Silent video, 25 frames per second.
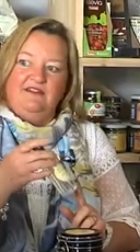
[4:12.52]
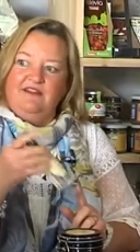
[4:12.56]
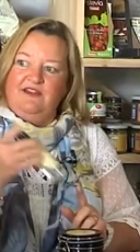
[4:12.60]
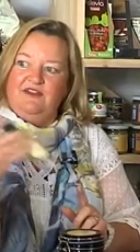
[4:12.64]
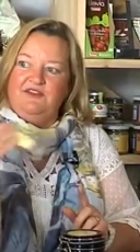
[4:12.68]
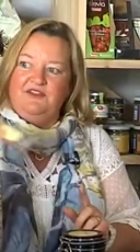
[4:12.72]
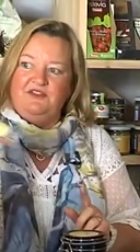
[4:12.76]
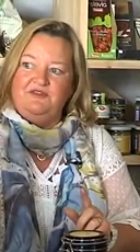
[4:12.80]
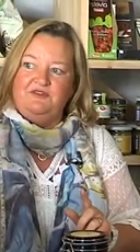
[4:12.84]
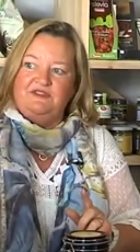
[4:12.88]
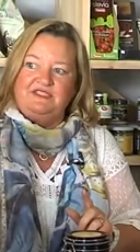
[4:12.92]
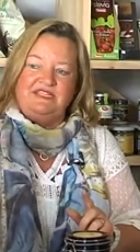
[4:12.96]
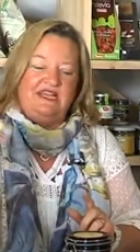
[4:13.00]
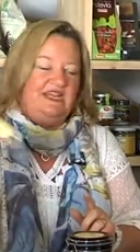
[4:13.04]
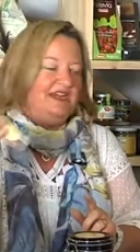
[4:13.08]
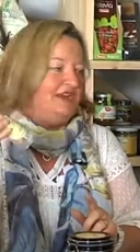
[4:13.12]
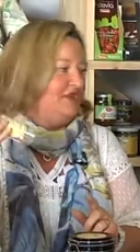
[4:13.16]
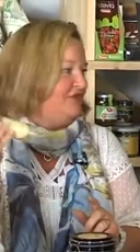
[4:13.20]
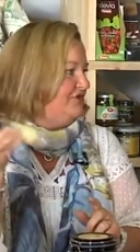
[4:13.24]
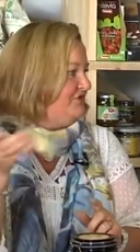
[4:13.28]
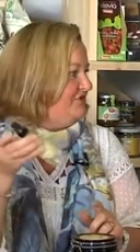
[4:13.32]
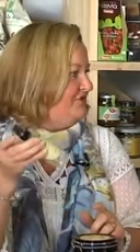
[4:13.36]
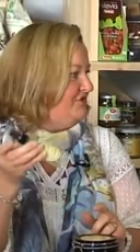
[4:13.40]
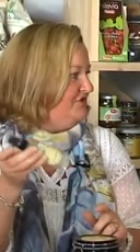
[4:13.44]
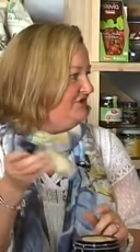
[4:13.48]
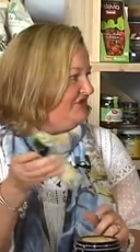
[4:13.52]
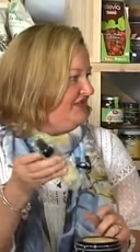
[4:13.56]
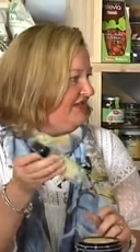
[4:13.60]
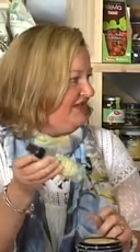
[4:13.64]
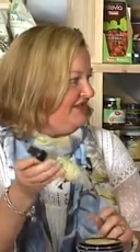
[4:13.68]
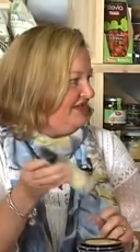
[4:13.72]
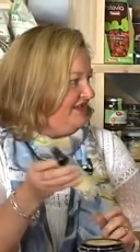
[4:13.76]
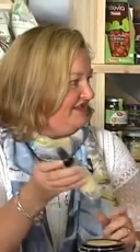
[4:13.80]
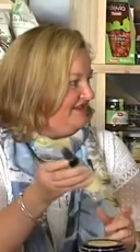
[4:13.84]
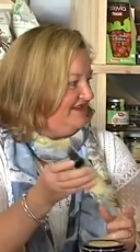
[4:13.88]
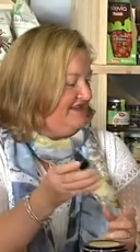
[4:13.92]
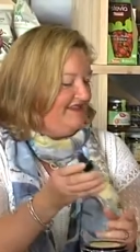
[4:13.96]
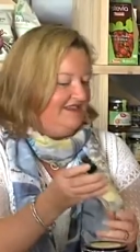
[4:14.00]
No, you were saying your daughter
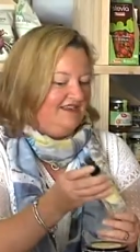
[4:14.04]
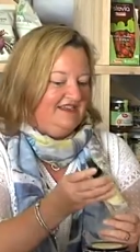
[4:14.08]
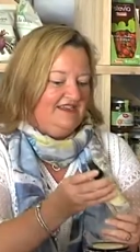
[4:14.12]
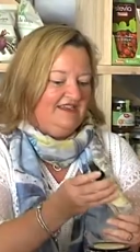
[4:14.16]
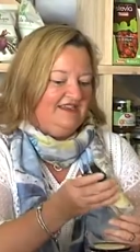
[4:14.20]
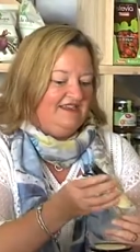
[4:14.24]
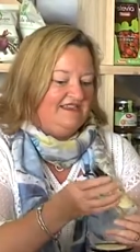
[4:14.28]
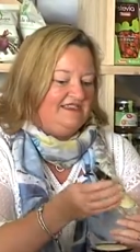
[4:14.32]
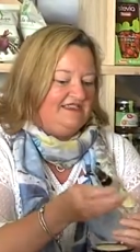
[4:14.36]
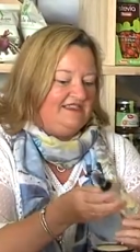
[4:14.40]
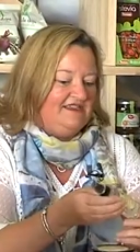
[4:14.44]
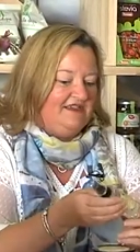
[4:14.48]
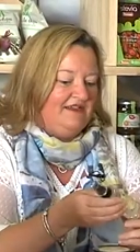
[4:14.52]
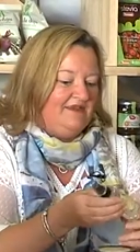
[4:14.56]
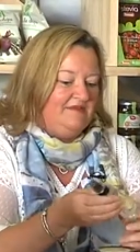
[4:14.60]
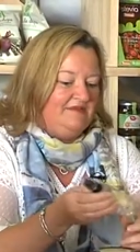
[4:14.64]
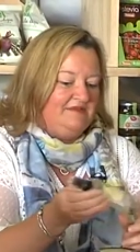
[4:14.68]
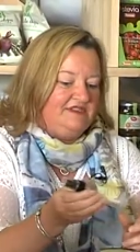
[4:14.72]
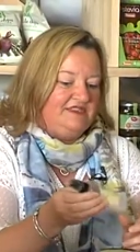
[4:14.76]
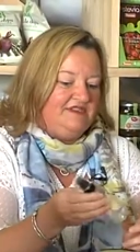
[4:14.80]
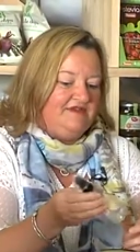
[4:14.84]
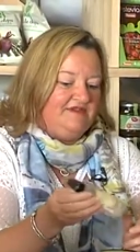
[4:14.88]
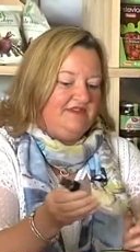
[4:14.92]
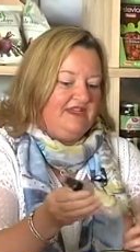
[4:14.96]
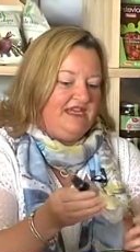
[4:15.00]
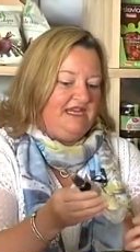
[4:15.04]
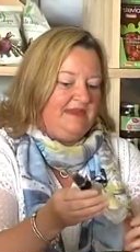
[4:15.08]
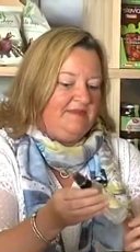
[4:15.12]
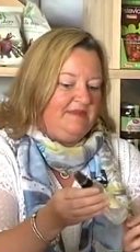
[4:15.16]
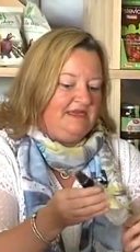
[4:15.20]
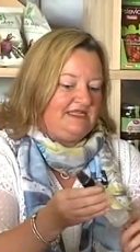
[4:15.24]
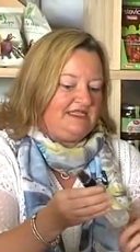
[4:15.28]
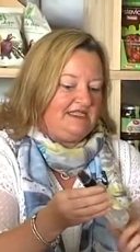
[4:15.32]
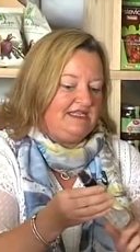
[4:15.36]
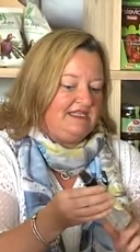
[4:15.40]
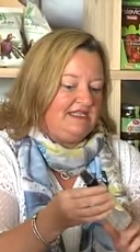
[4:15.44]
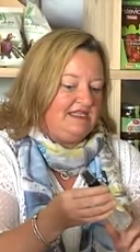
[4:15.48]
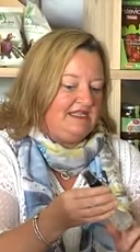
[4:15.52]
is um, severely
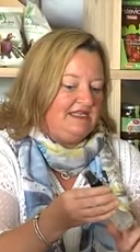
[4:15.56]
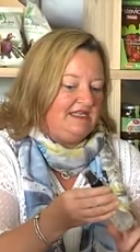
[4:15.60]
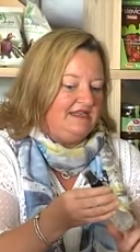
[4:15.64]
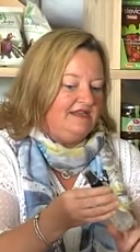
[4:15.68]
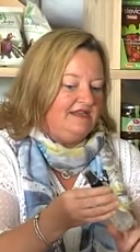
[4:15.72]
bitten. Yeah, and she's